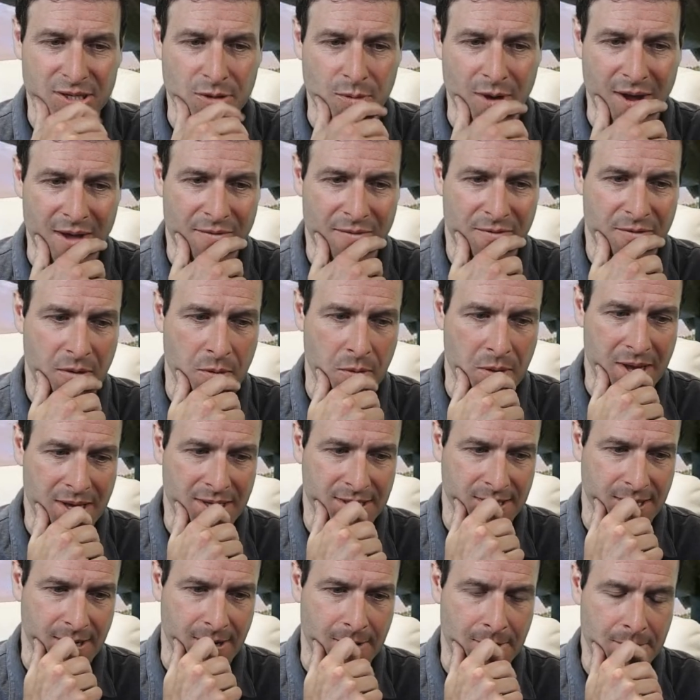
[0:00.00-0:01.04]
away a few
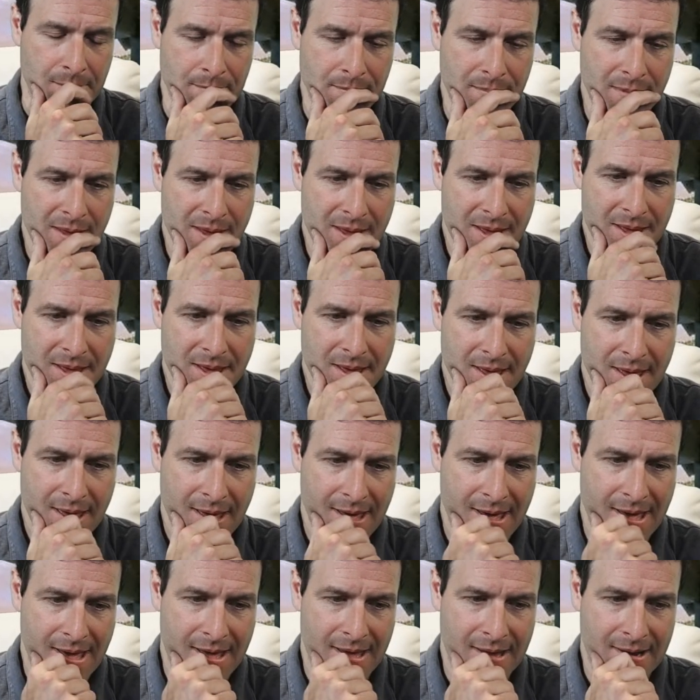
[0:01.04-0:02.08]
weeks ago,
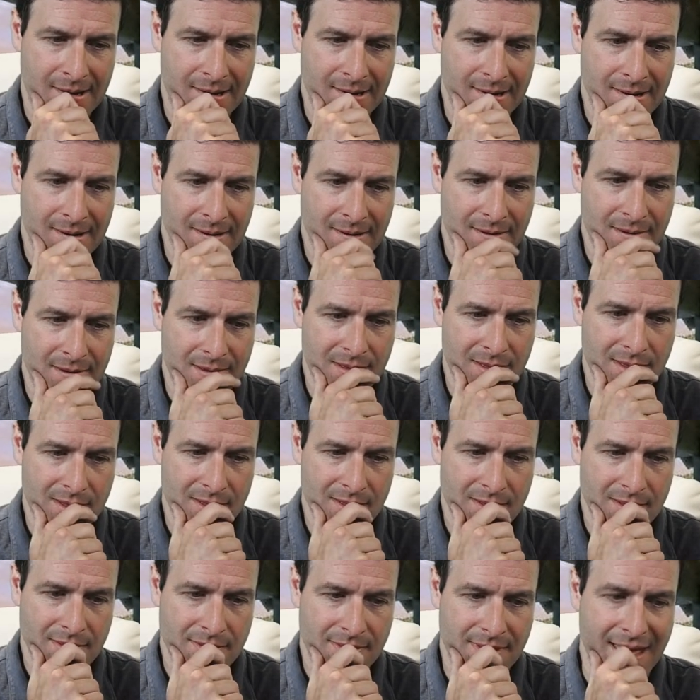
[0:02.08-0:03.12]
and
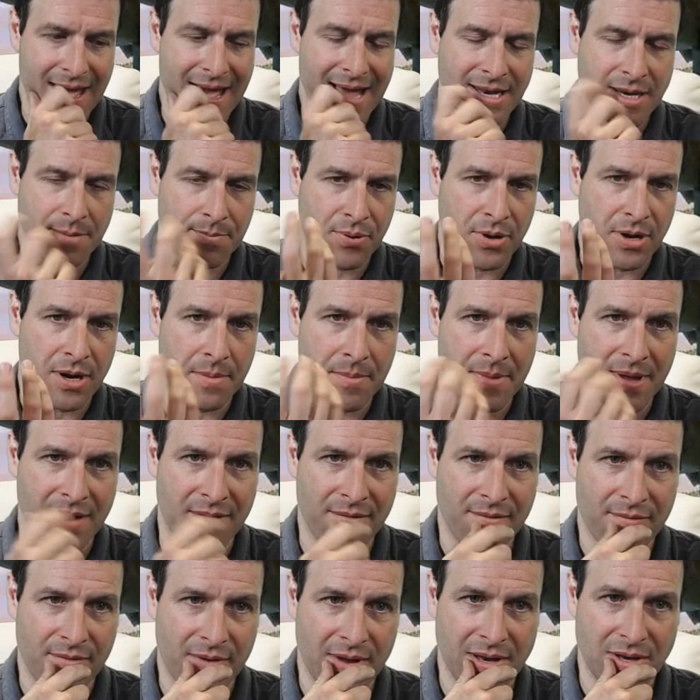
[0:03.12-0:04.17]
they had to put him
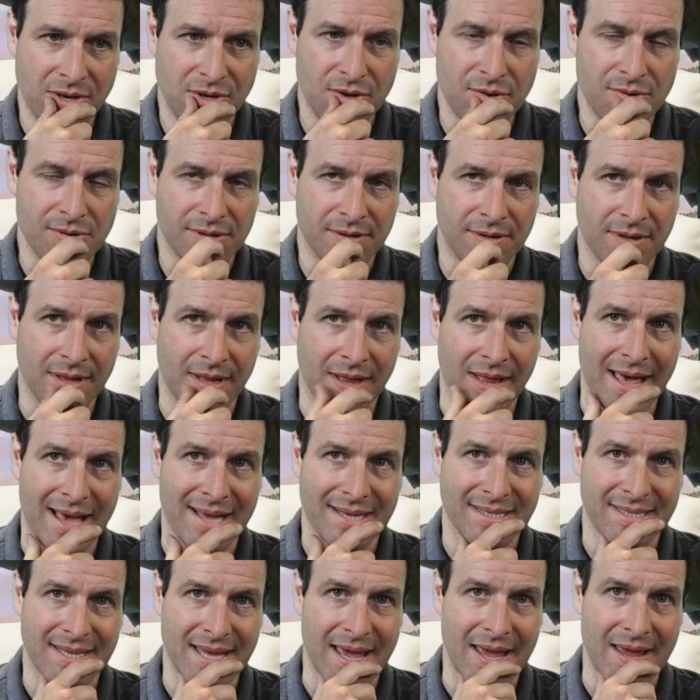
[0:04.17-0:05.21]
induced in the
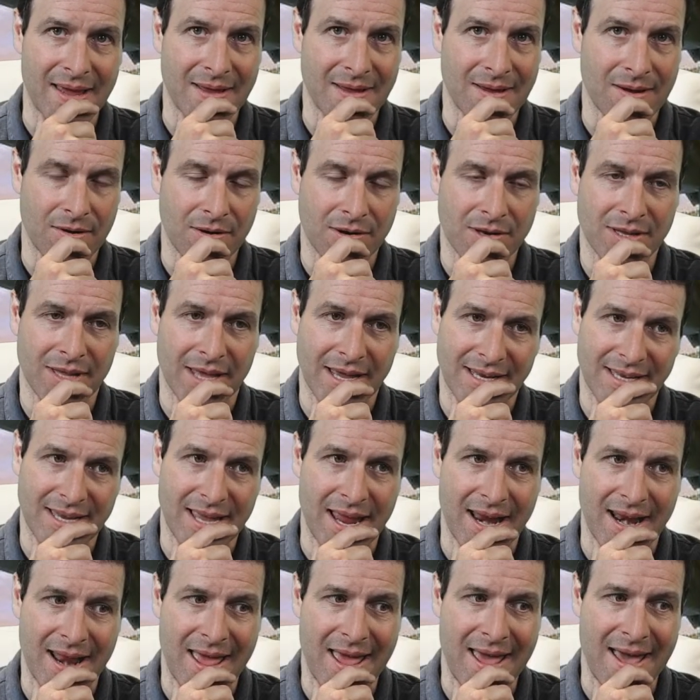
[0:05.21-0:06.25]
last day, or like
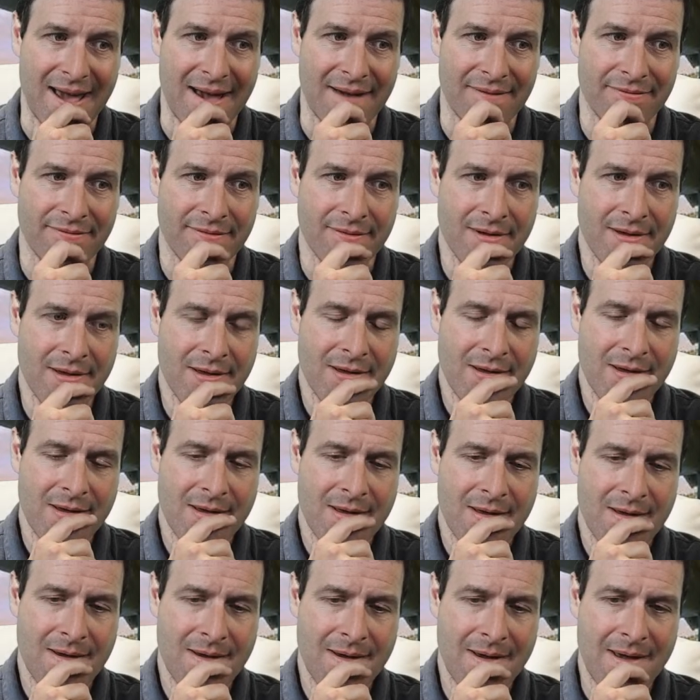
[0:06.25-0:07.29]
day and a half.
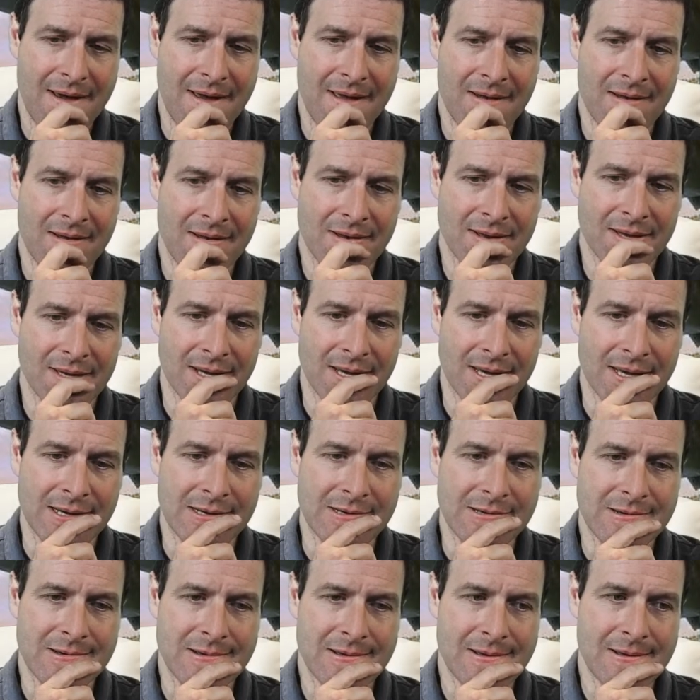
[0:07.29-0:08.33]
And
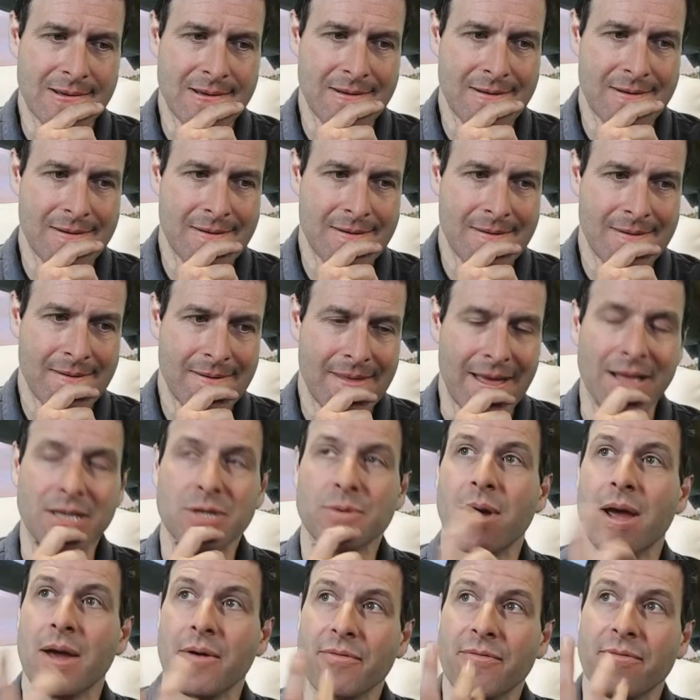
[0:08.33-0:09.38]
that's
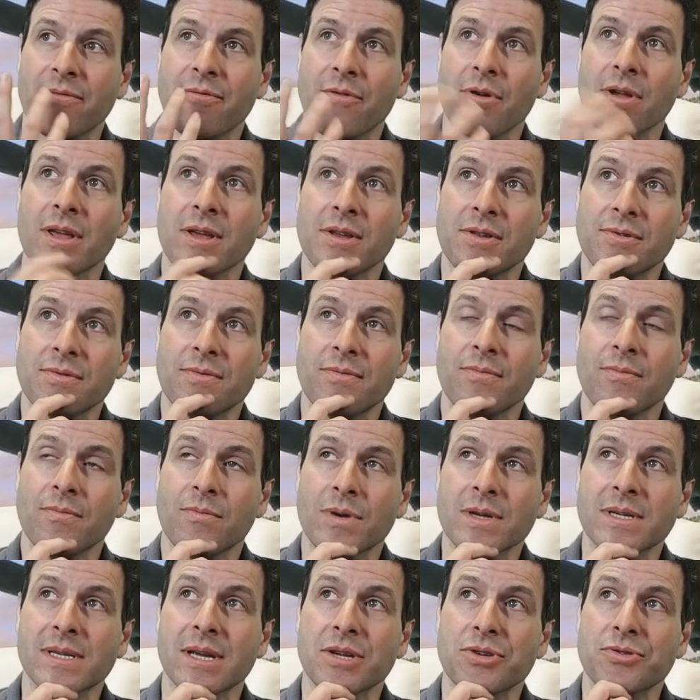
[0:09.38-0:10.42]
why I really
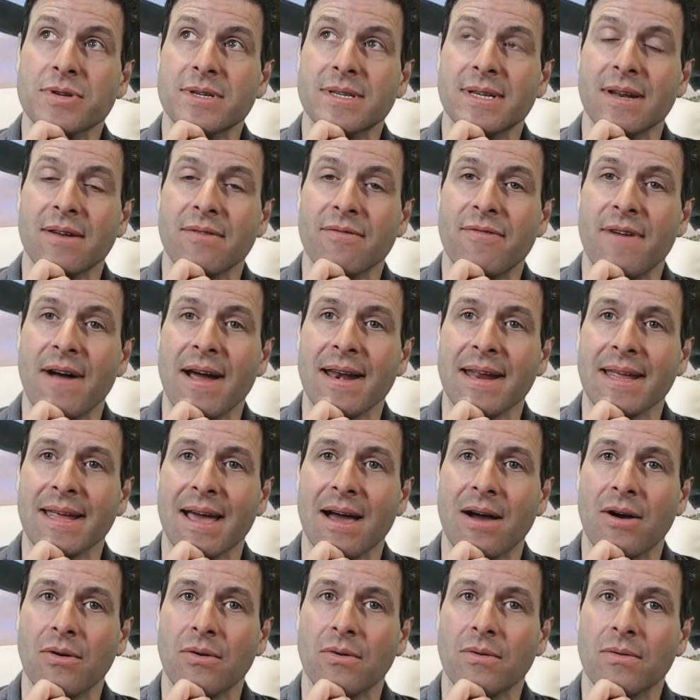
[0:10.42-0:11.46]
was interested in finding
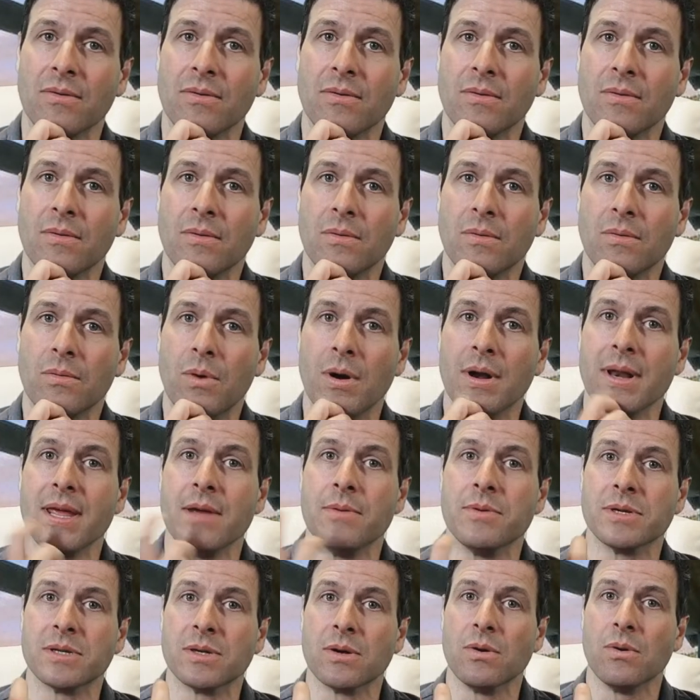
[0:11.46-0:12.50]
out what he
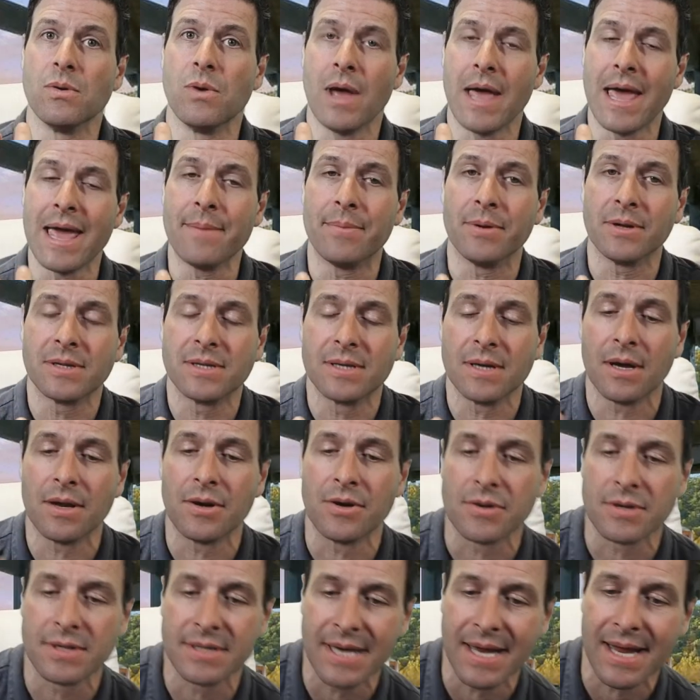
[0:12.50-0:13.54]
was able to
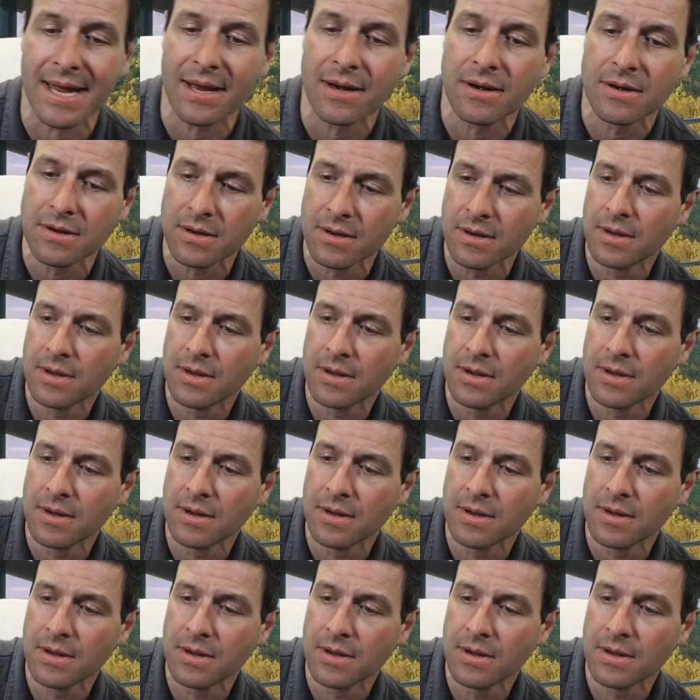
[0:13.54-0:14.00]
understand